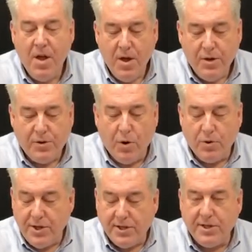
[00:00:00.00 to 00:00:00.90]
So
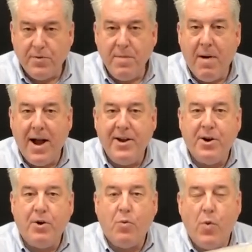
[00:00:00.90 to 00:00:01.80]
just as a
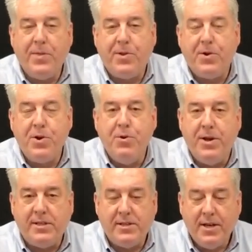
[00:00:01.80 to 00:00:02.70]
reminder, with your
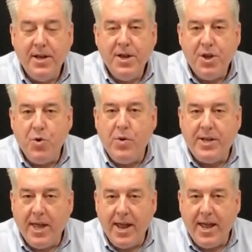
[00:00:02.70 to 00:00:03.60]
units, you would
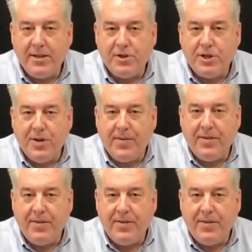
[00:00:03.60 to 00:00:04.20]
get a certificate of